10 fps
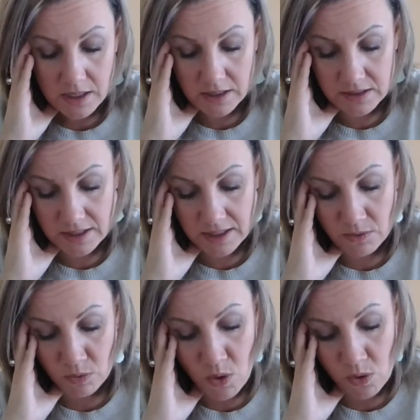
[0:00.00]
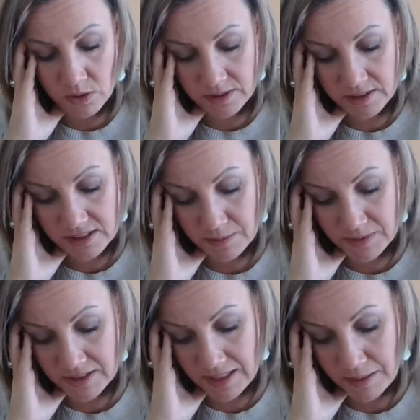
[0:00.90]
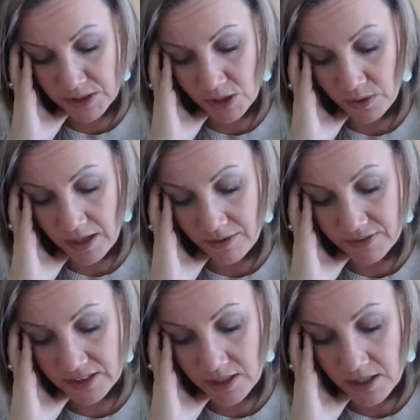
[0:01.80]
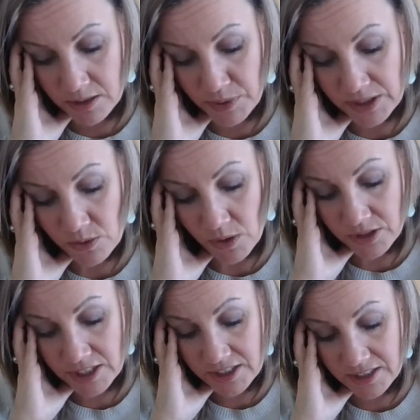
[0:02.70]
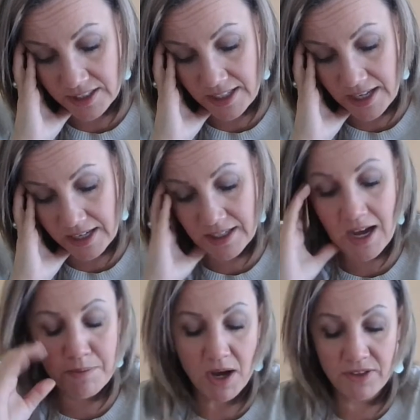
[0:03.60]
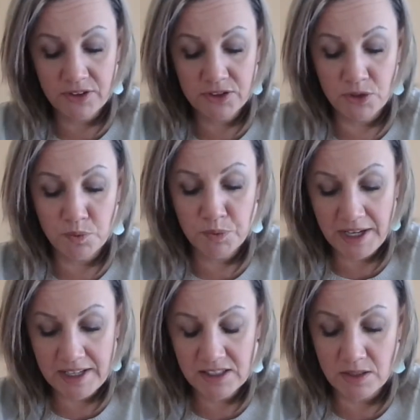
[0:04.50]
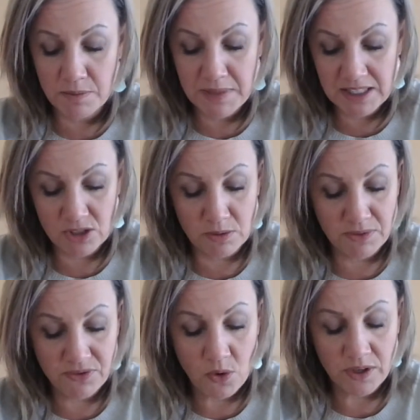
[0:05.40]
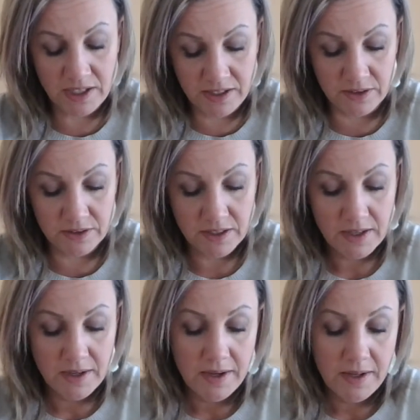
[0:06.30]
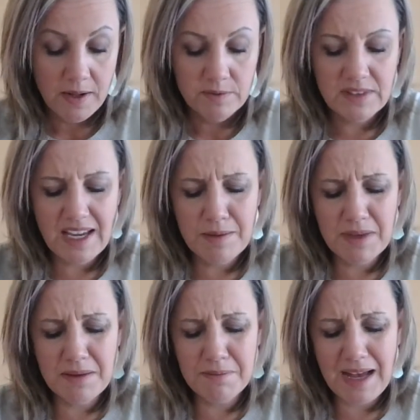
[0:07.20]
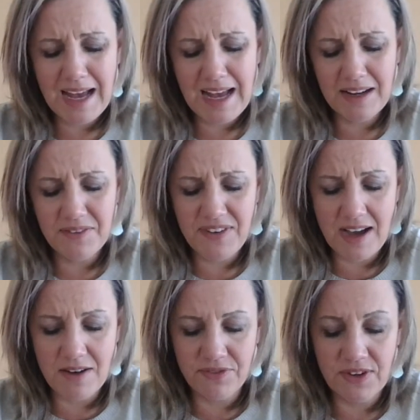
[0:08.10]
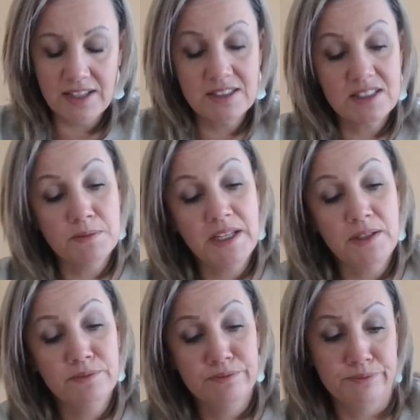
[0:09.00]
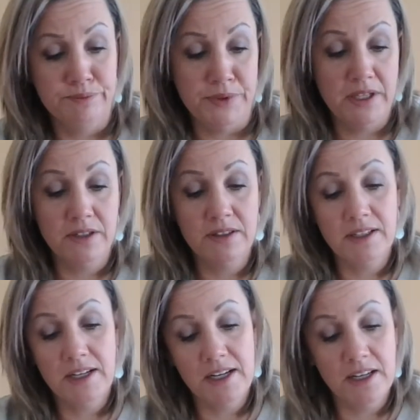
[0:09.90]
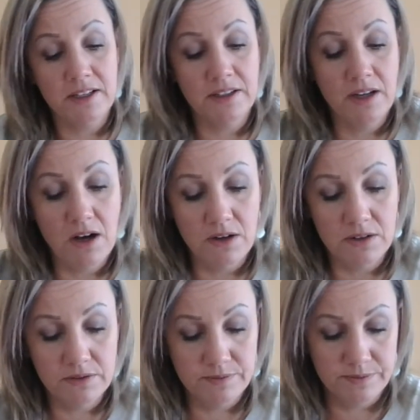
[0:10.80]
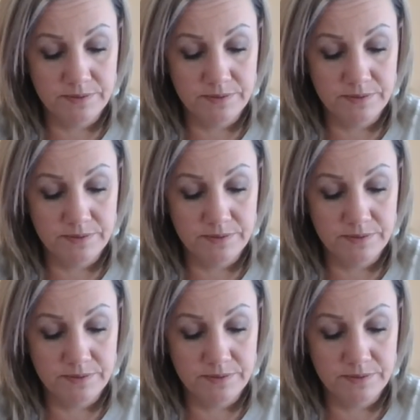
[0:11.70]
he said, rolling the Sims's name slowly off his tongue to bring to our attention that he had not bothered to place the Mr. before either. They've been mighty fine friends to me, better than any of y'all.